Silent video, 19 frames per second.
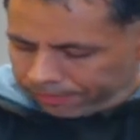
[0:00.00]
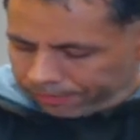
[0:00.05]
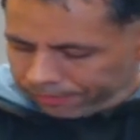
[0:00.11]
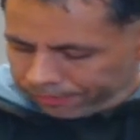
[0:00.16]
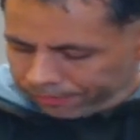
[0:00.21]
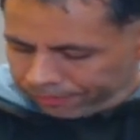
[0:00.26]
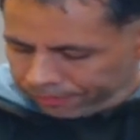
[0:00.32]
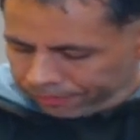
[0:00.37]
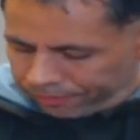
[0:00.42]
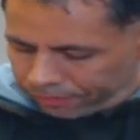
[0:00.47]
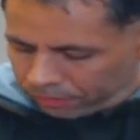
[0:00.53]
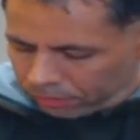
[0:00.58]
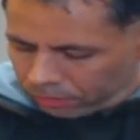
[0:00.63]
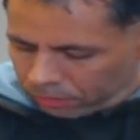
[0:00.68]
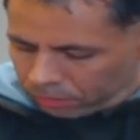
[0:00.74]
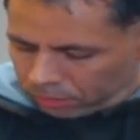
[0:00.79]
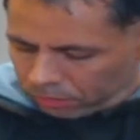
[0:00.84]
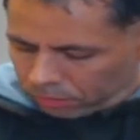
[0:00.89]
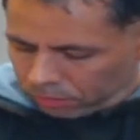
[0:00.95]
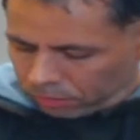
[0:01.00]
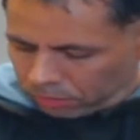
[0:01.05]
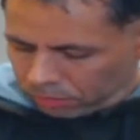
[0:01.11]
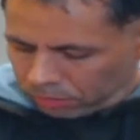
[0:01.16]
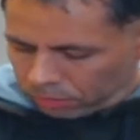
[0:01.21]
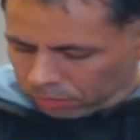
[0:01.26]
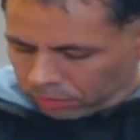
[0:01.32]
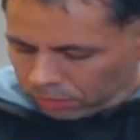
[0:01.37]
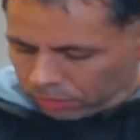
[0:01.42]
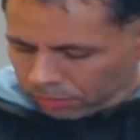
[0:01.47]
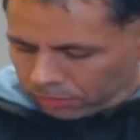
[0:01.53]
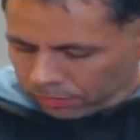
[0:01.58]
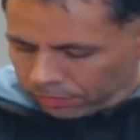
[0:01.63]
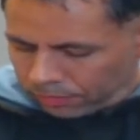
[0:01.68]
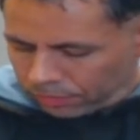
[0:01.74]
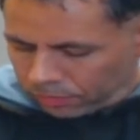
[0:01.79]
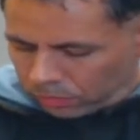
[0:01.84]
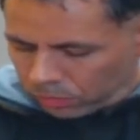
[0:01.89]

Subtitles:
No one is speaking in this clip.